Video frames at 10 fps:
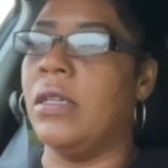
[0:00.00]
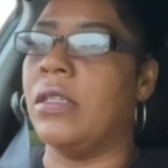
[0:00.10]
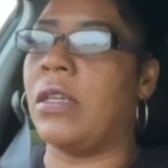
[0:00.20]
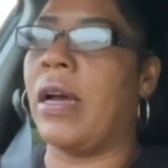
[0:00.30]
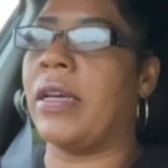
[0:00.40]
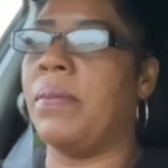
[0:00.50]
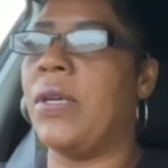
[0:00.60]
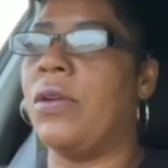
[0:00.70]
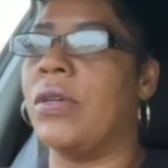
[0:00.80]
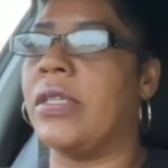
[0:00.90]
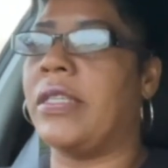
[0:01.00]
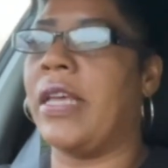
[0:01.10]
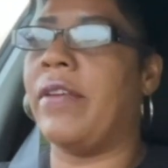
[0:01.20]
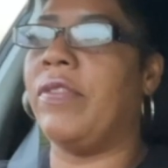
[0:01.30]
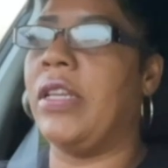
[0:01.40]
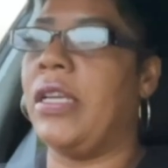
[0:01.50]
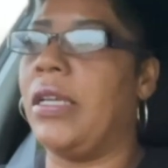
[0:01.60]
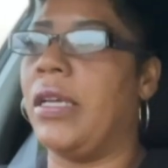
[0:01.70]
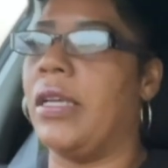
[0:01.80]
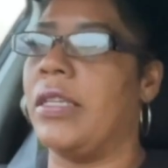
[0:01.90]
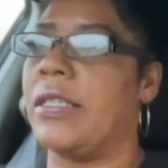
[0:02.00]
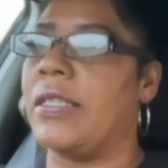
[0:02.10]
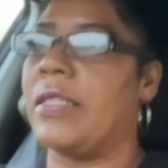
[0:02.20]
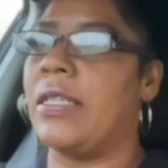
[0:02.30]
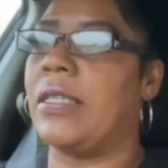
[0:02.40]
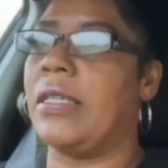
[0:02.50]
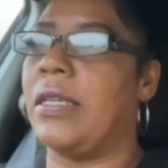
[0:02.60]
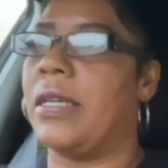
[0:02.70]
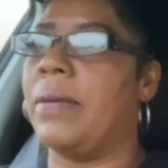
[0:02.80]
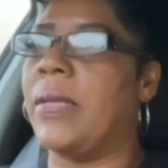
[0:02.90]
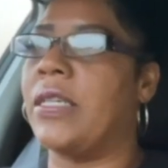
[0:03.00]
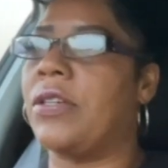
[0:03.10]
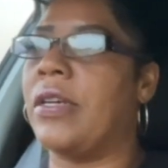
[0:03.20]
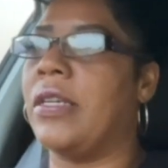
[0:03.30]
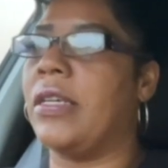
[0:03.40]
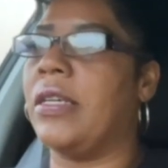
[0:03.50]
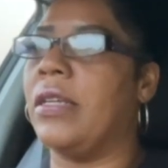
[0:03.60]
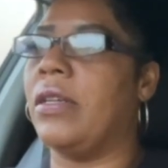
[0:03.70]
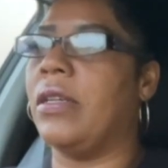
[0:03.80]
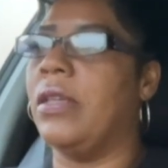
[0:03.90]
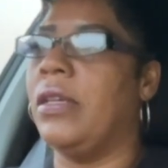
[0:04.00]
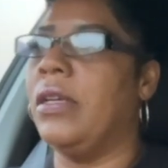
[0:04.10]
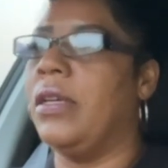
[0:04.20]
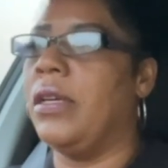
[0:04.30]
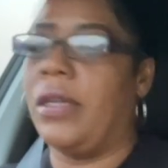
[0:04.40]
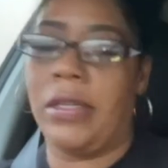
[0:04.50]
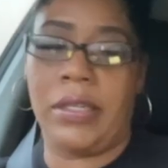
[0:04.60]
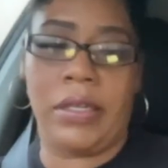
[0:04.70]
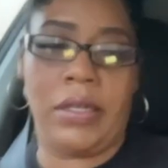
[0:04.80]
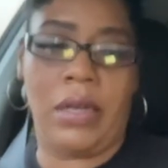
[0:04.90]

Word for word: So I could be going 70 and it's 60 and I'm not trying to get into.